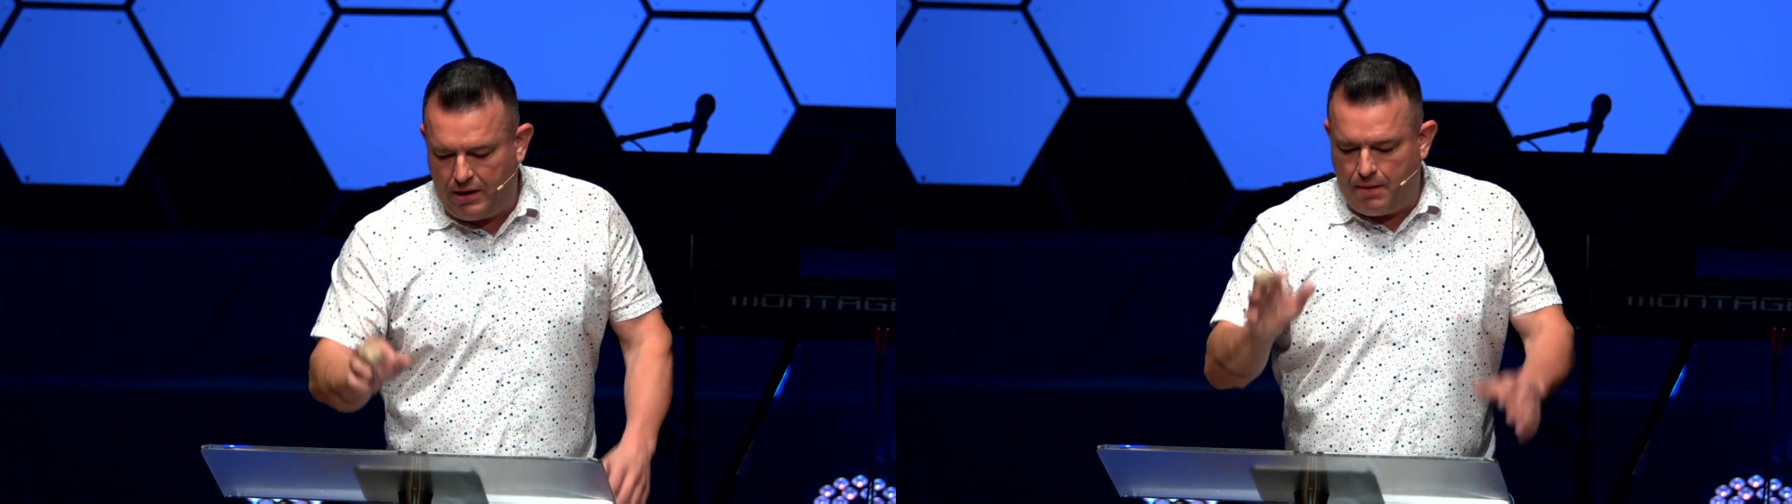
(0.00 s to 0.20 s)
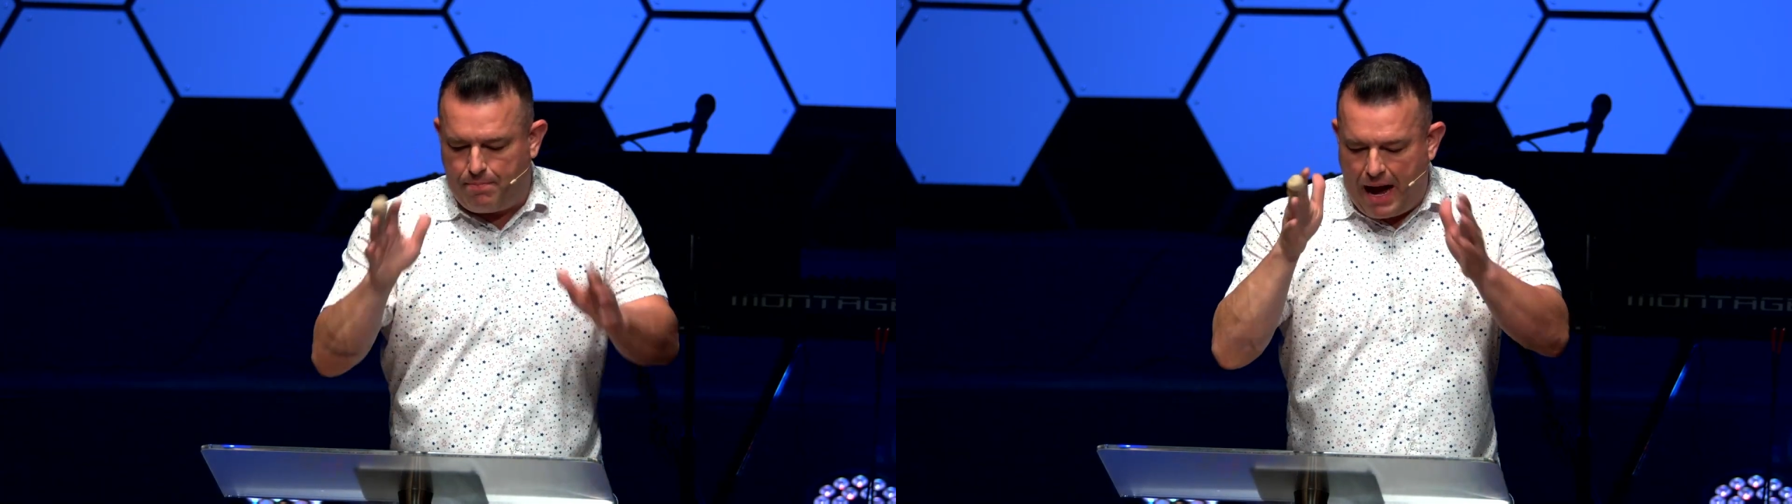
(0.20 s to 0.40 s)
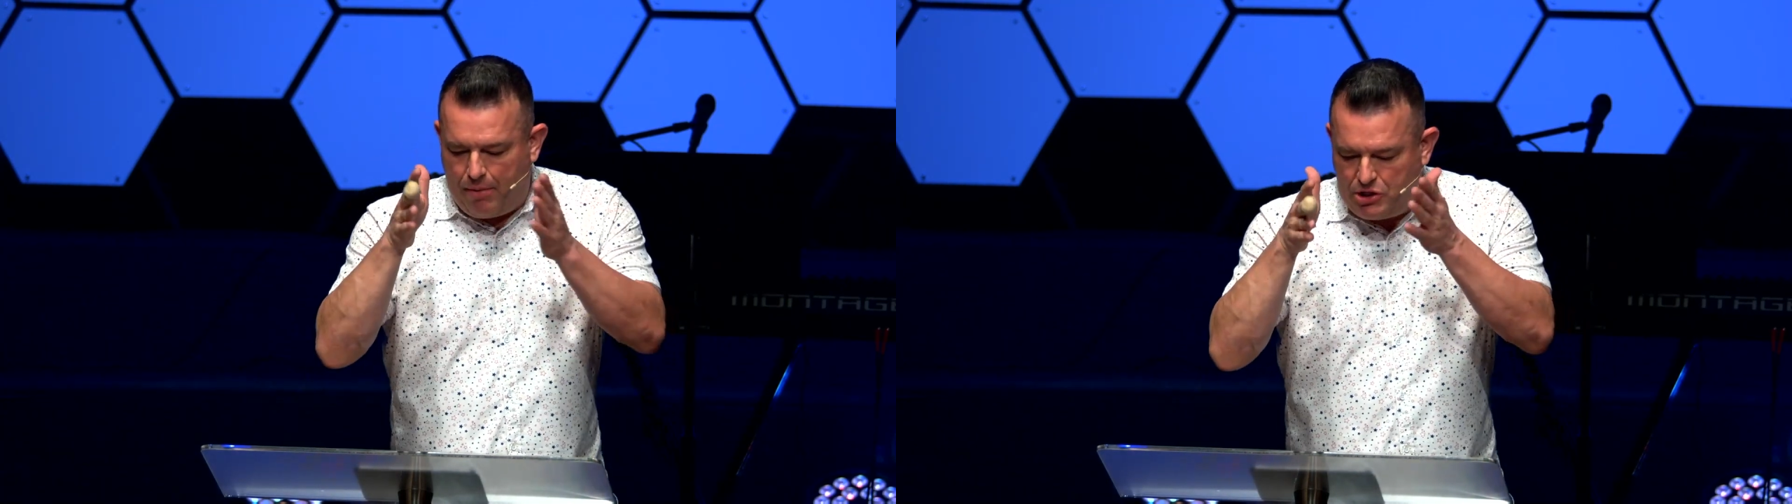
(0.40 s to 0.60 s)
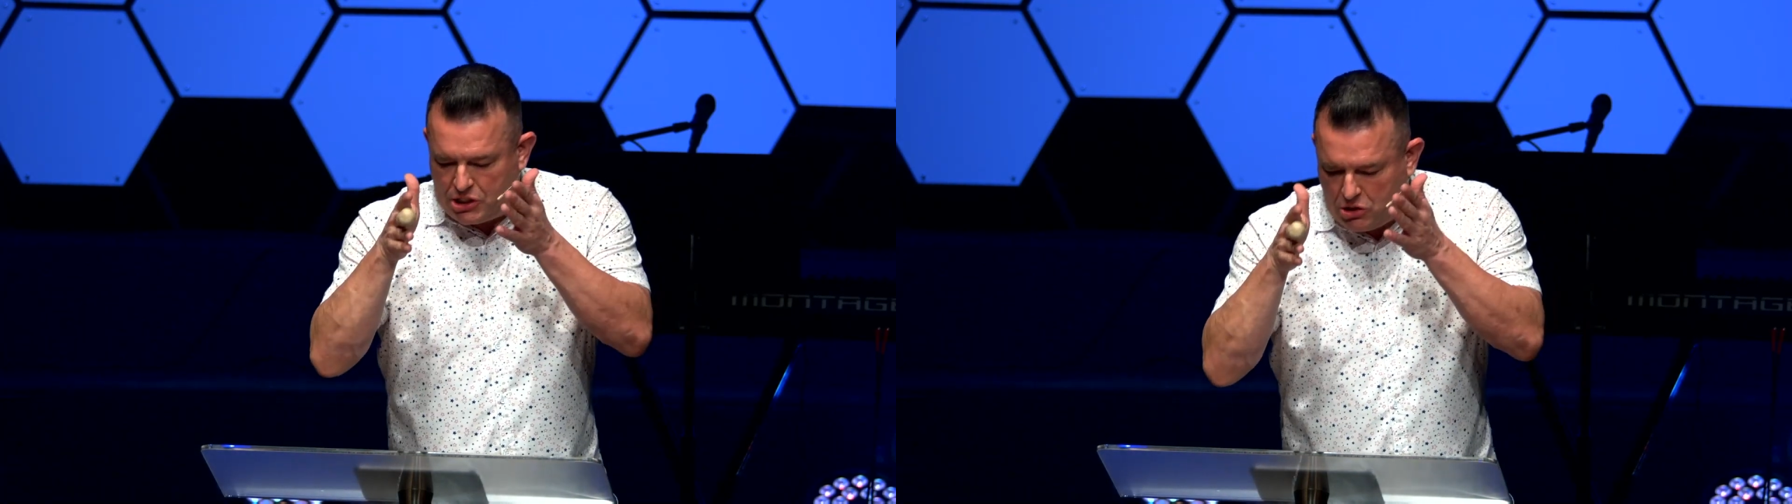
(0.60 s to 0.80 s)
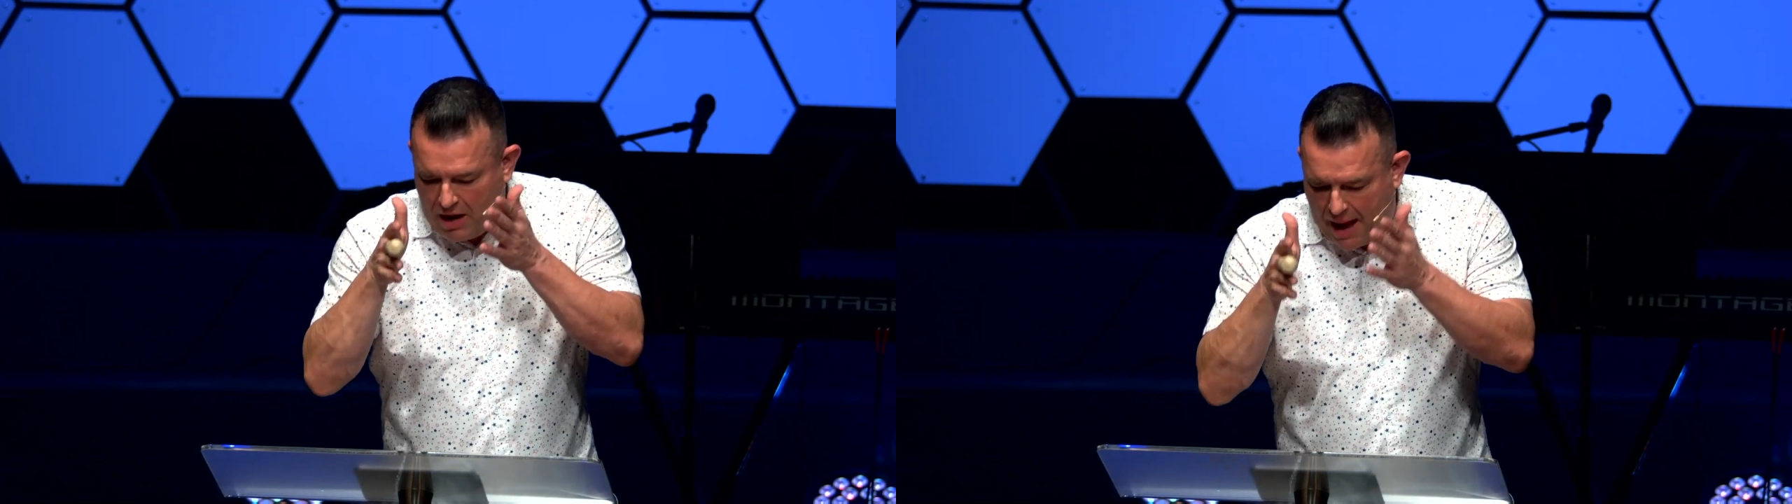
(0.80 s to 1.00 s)
And the Bible
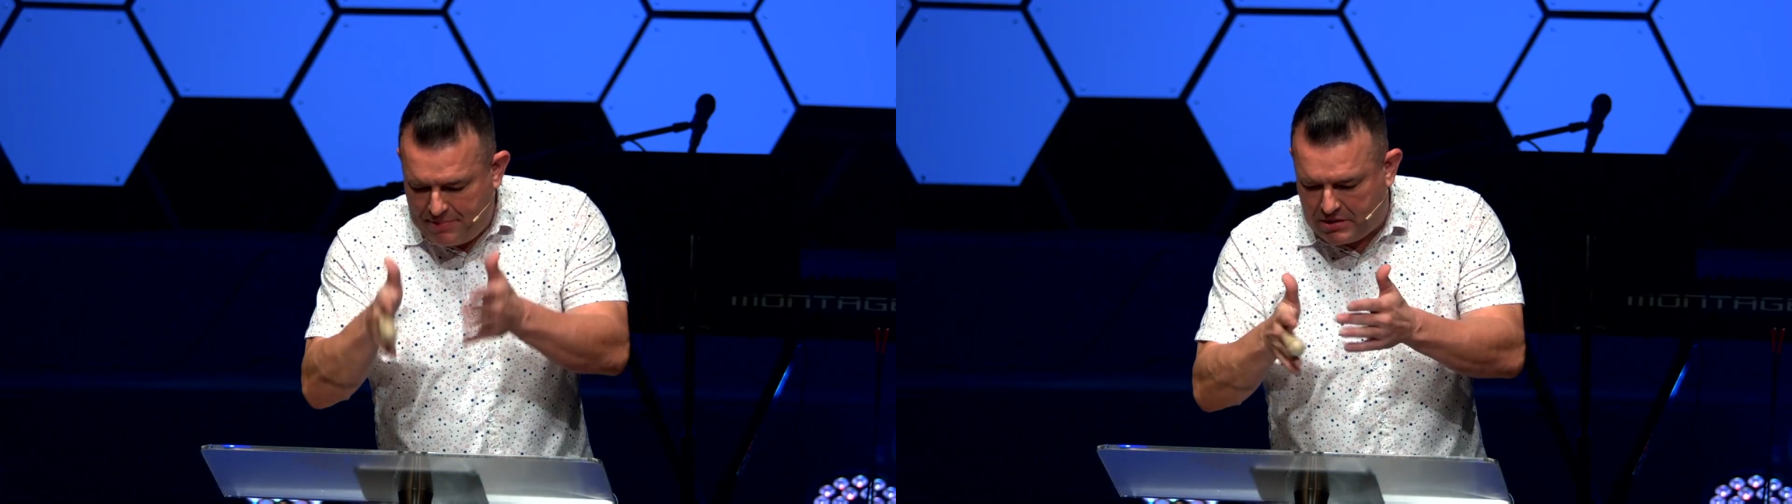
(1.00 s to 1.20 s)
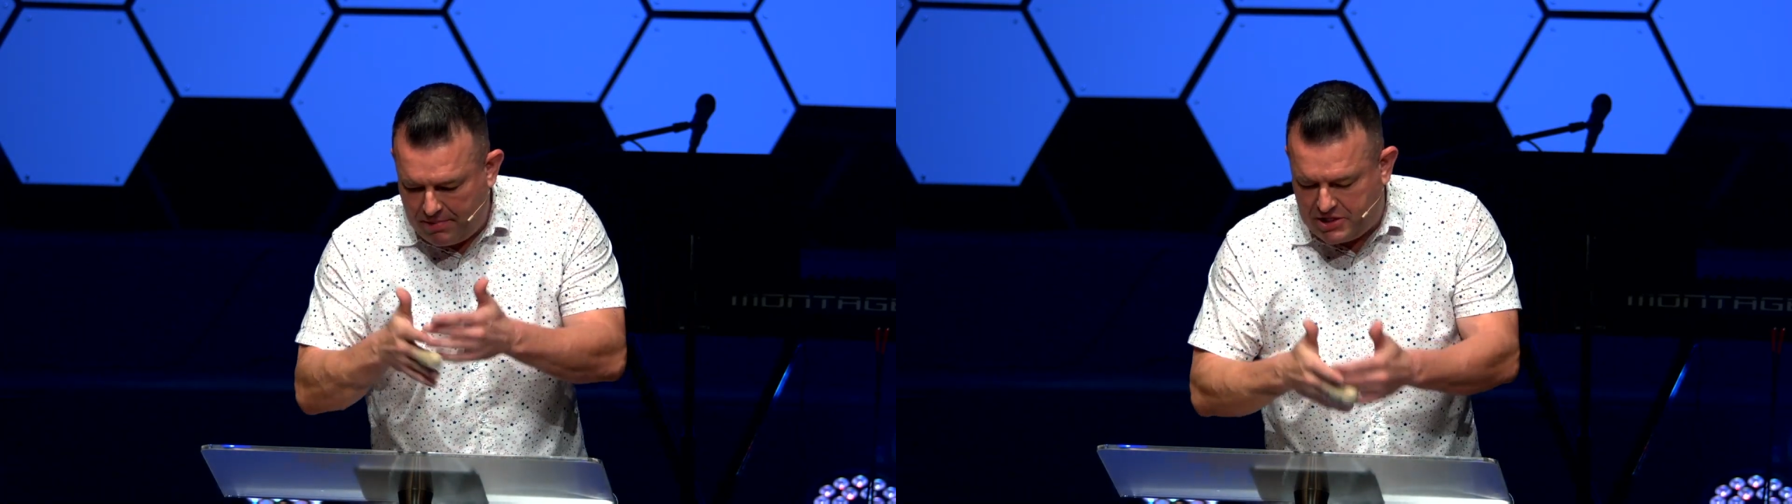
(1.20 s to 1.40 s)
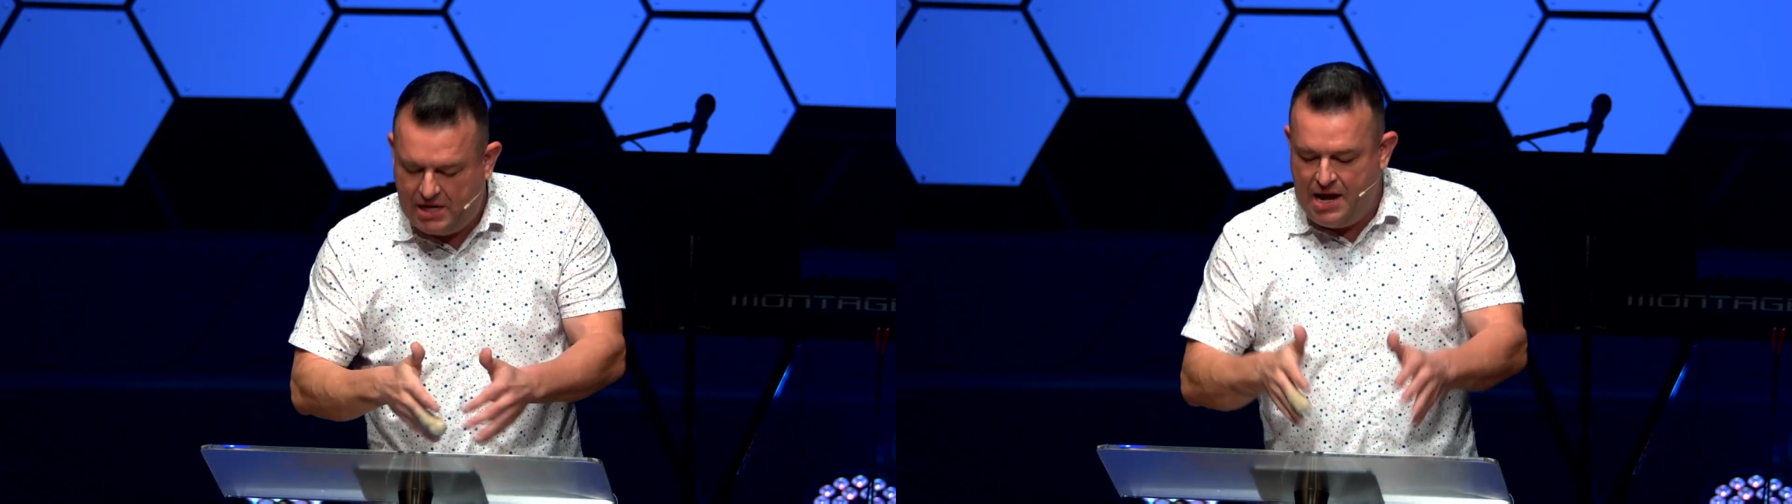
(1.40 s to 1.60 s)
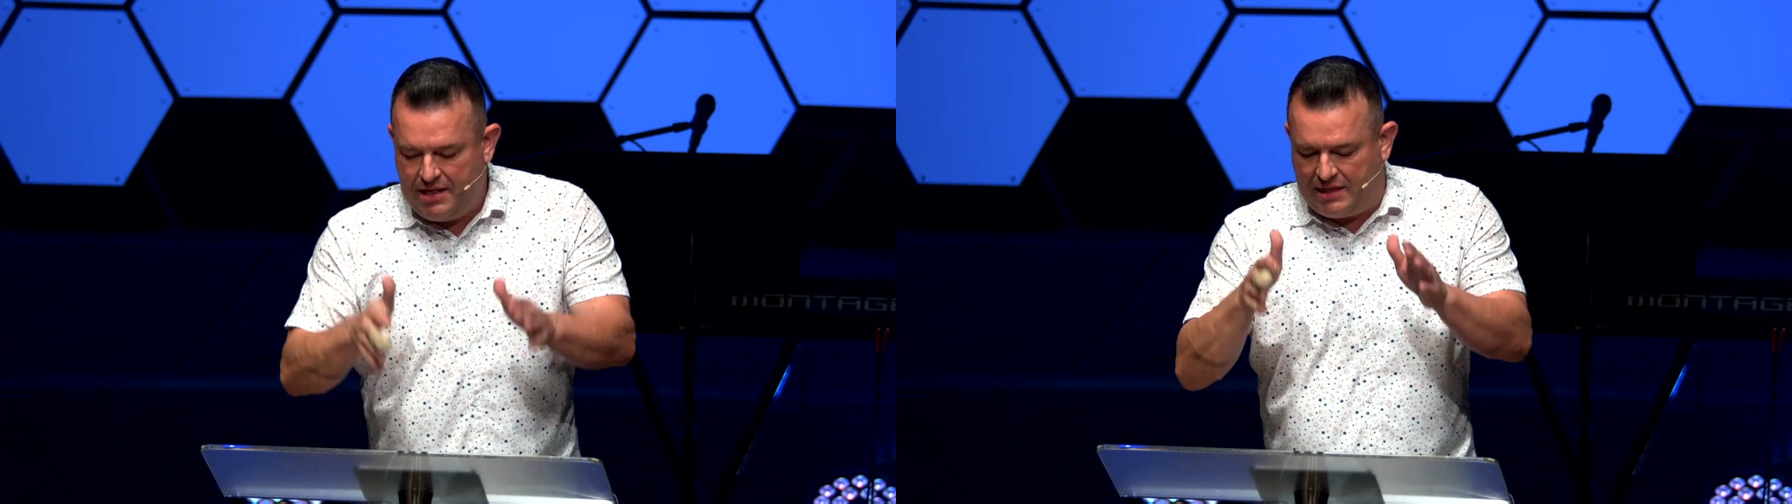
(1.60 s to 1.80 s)
just so happens to mention